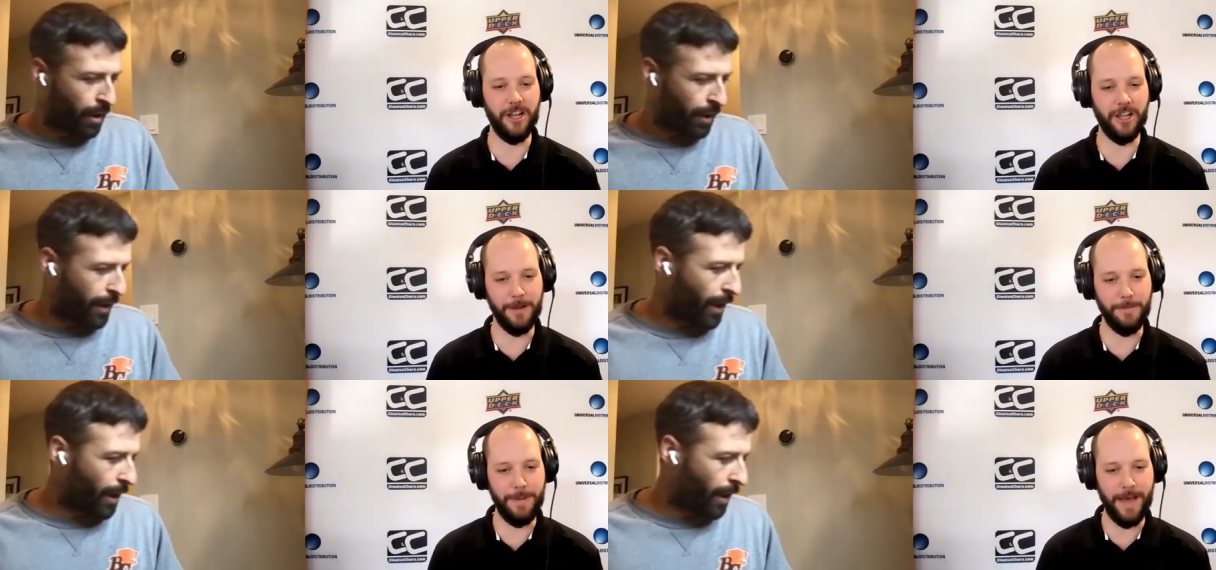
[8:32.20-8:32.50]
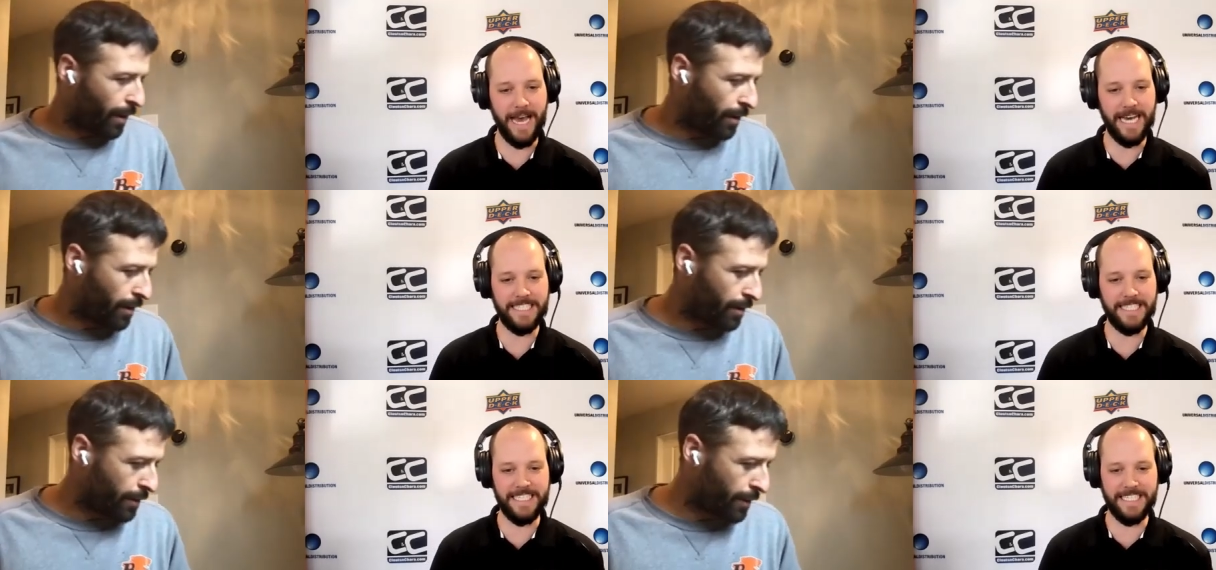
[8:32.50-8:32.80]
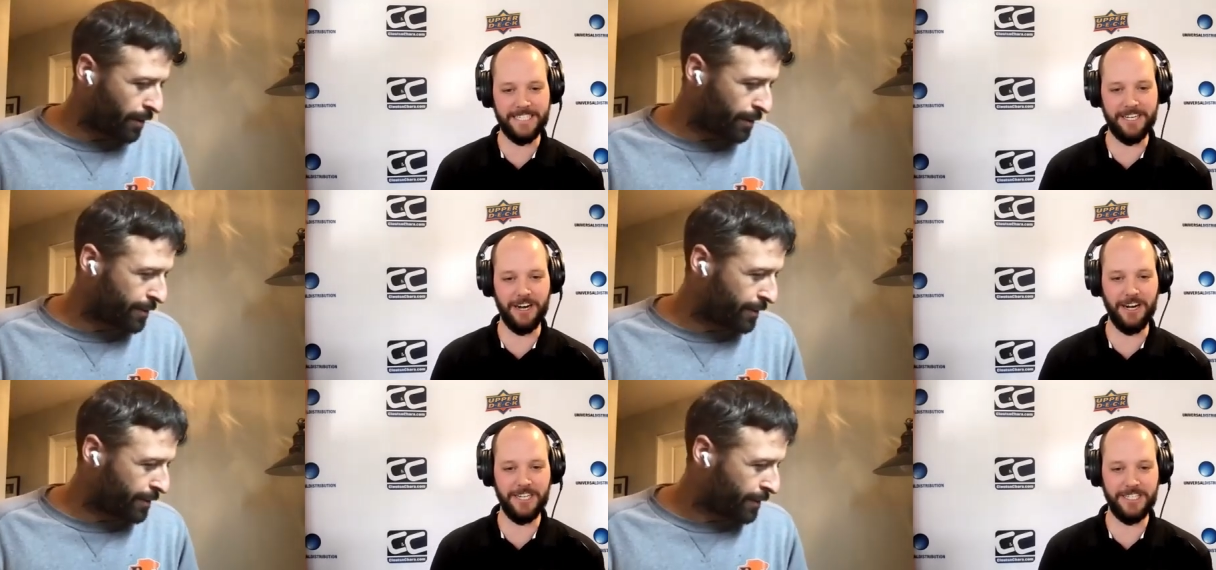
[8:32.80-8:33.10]
Speaker 1: you're gonna yeah, pass
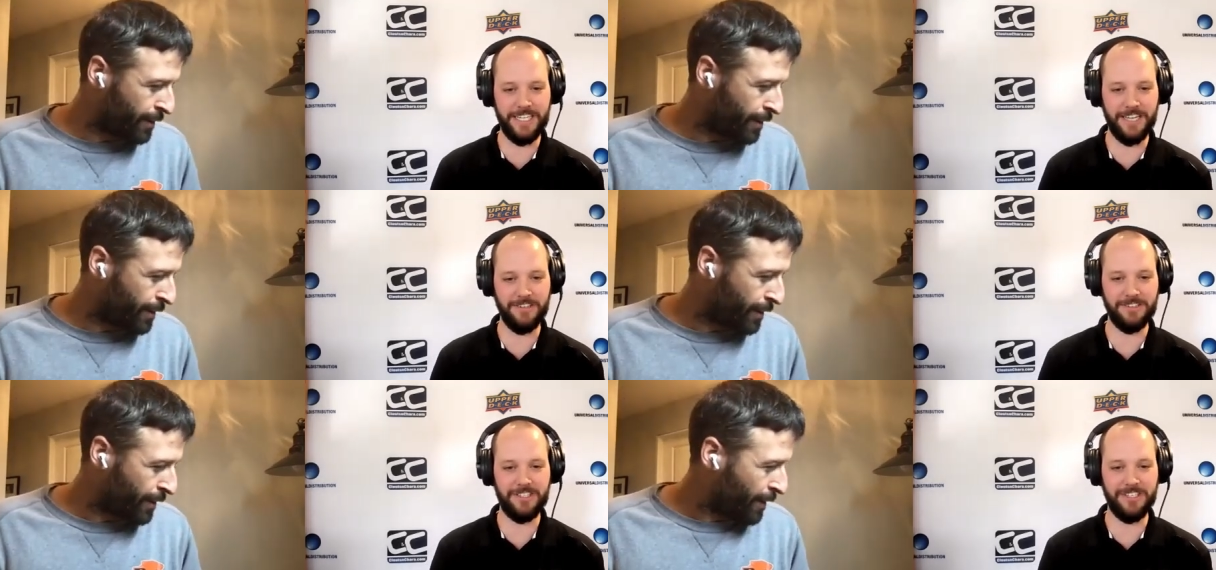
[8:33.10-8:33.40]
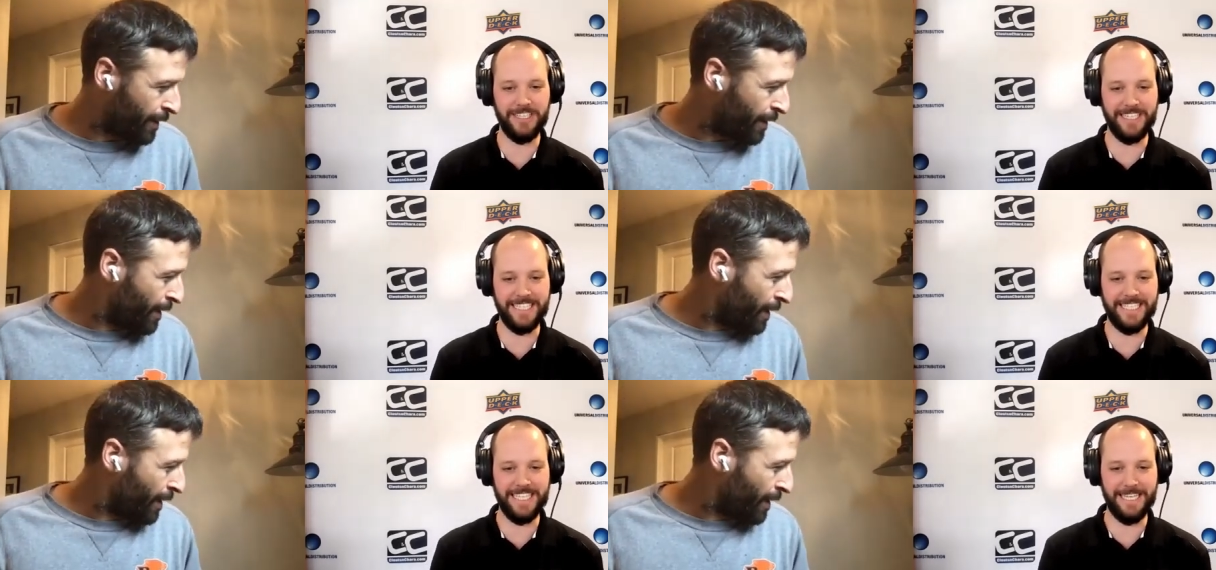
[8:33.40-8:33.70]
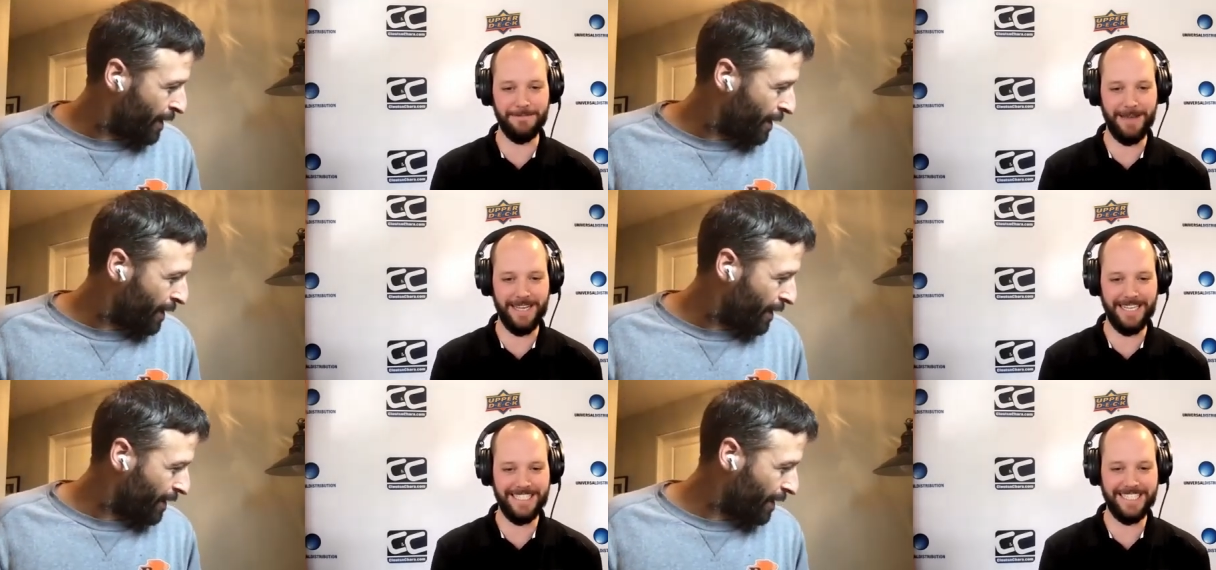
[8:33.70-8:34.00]
these cards out to these
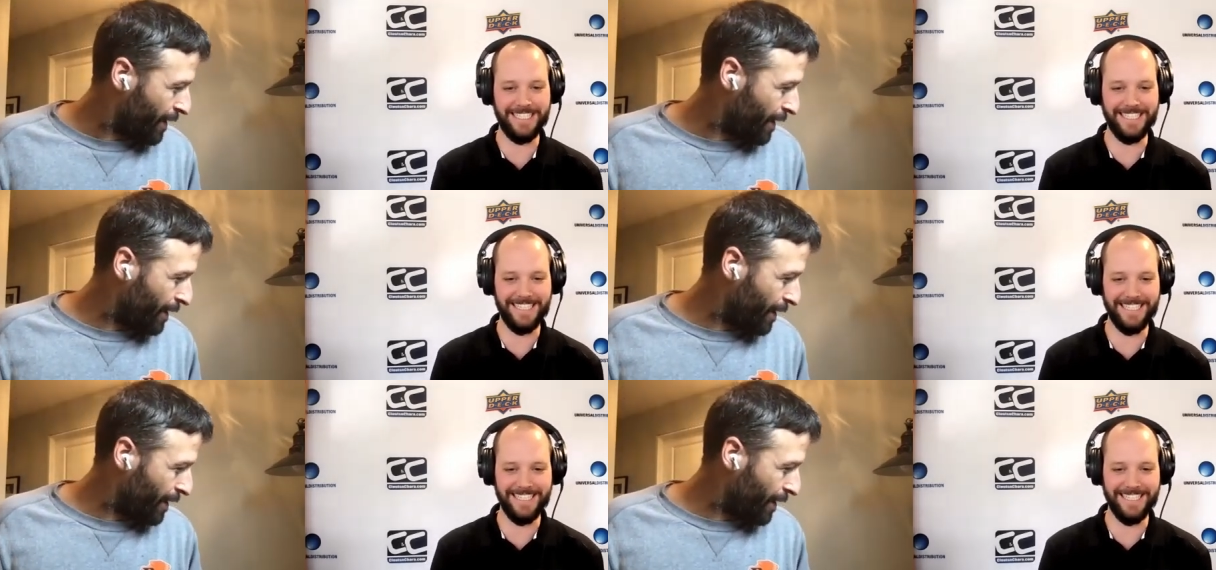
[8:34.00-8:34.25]
teammates.